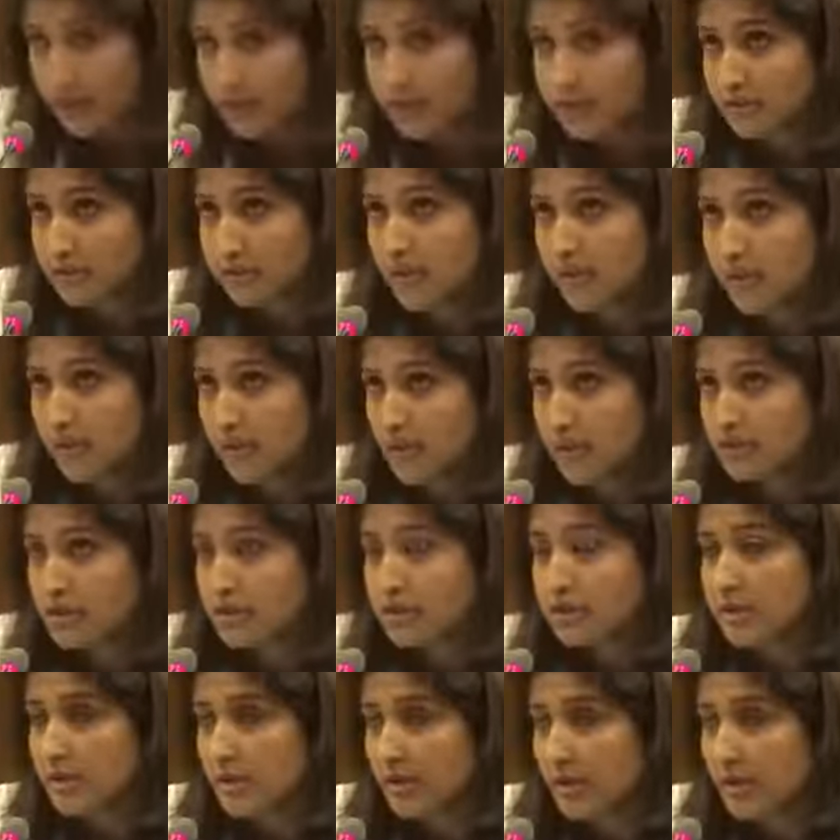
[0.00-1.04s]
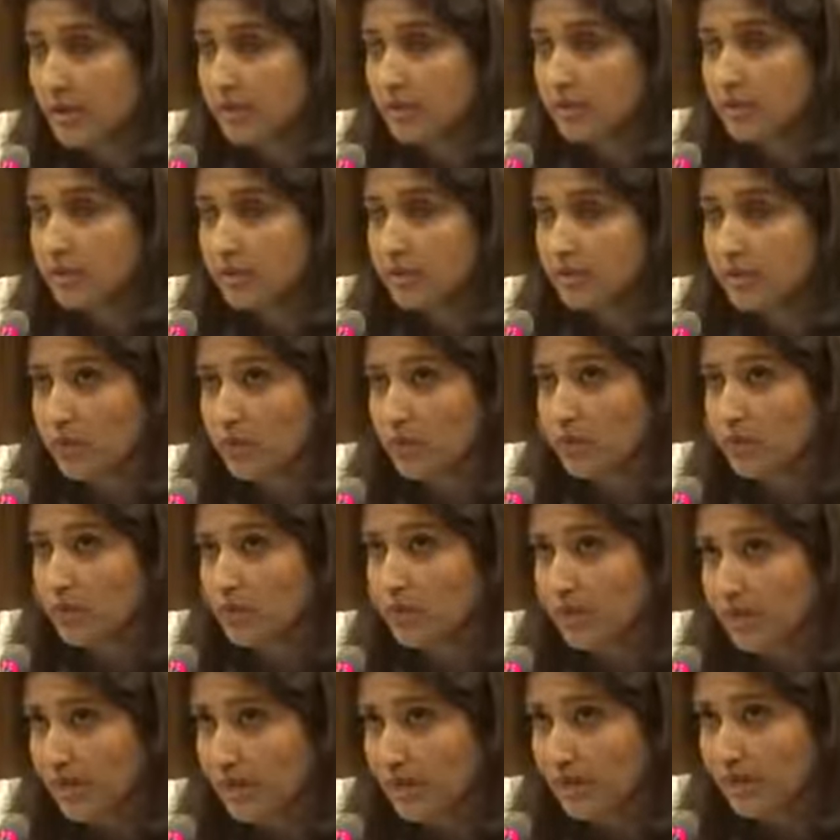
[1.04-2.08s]
that once the land was
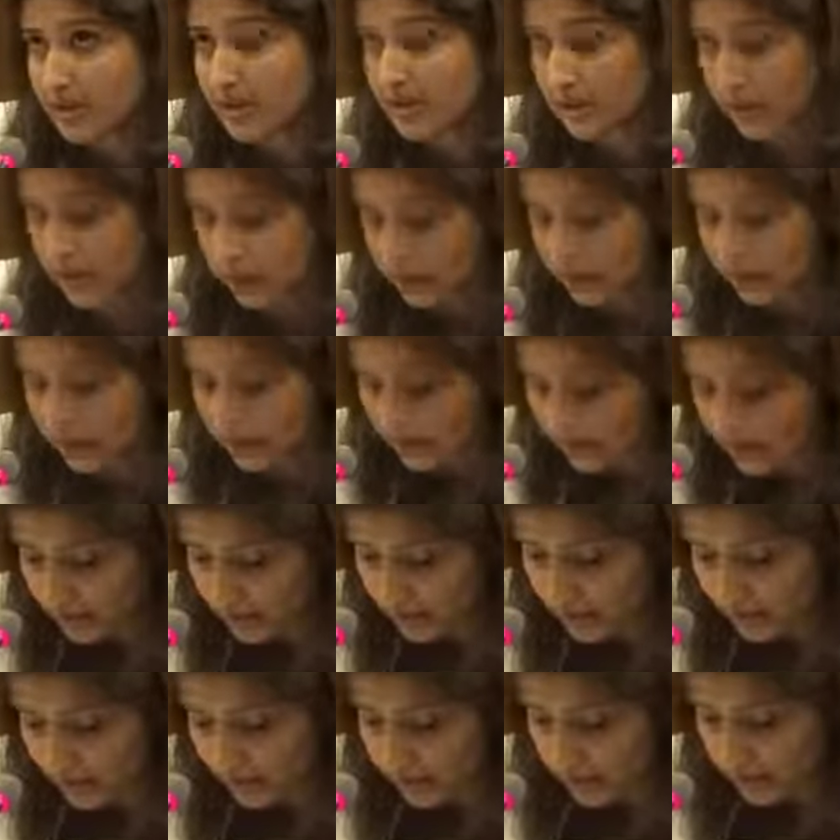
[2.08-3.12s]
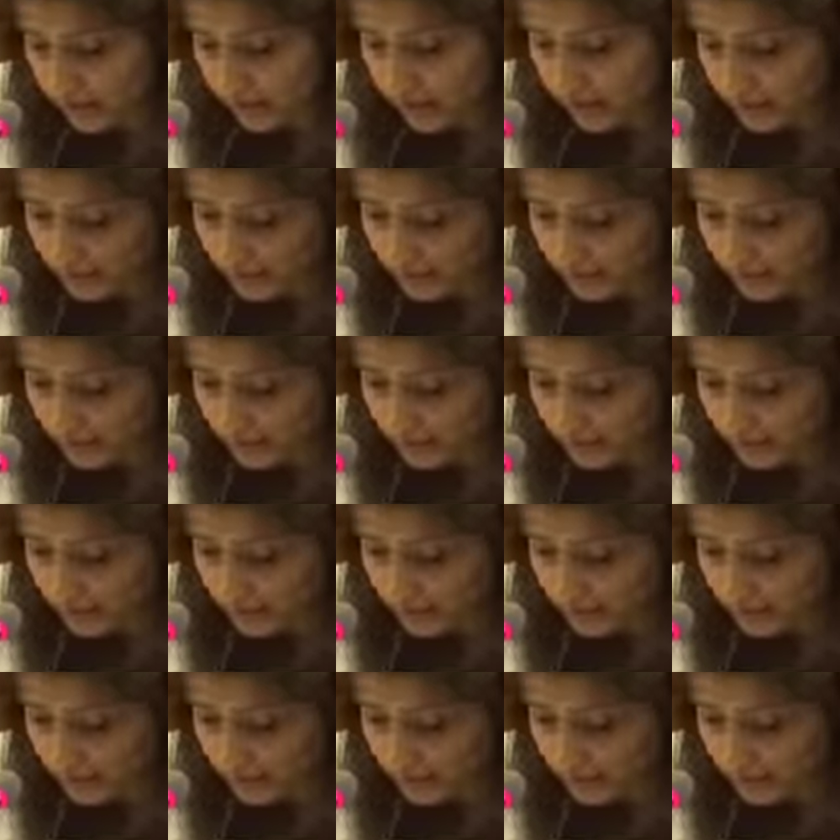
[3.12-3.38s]
taken and conquered,